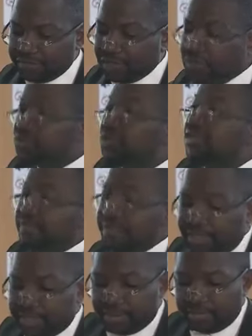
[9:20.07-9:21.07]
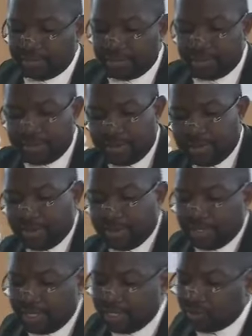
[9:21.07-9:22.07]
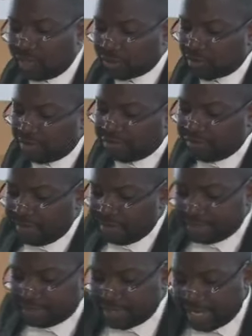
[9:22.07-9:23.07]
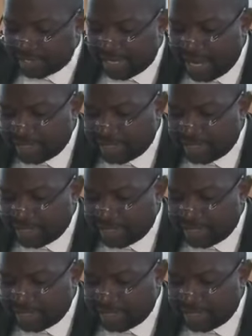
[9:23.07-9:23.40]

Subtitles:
issues on the meeting. It was confirmed that